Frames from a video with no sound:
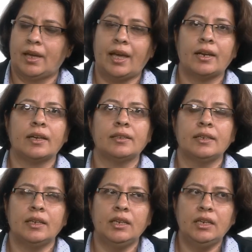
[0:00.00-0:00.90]
And I
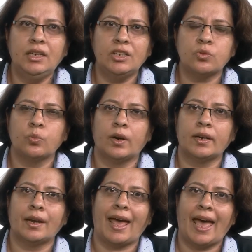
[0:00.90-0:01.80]
think each
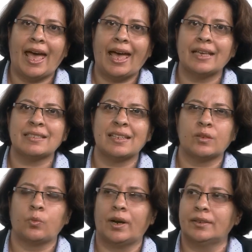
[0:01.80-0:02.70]
one has
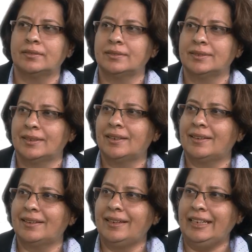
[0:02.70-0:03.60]
that one
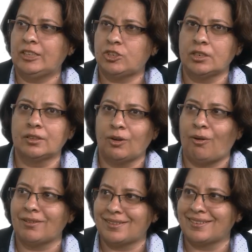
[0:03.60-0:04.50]
itching
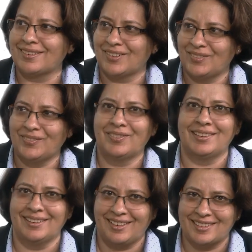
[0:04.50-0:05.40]
thought
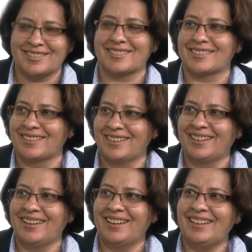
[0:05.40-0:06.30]
within us.
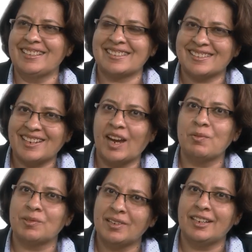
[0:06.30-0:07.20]
It's
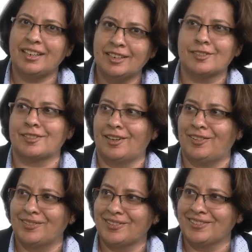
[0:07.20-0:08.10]
time to really itch
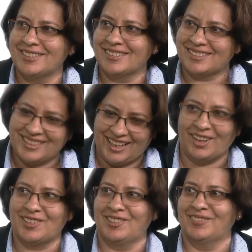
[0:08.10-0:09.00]
now, just get
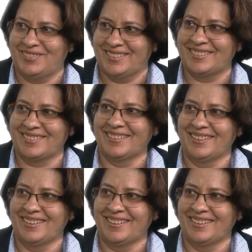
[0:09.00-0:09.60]
out of it.